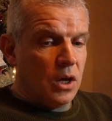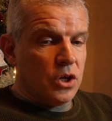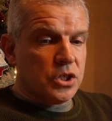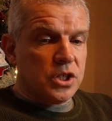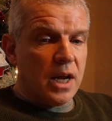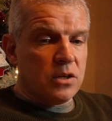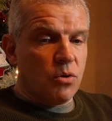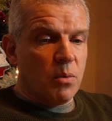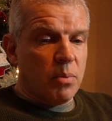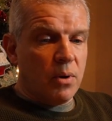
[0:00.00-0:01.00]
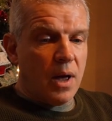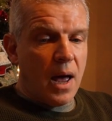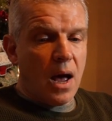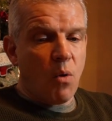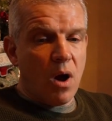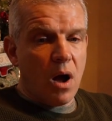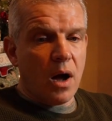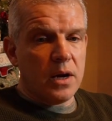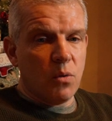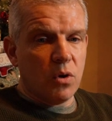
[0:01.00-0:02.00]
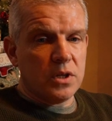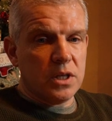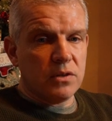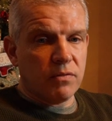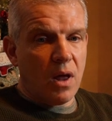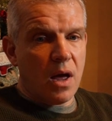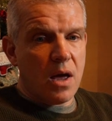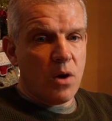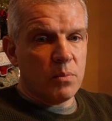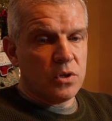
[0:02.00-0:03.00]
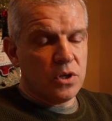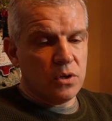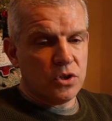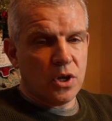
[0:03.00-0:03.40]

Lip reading: you set up how high you want it to fly home to you.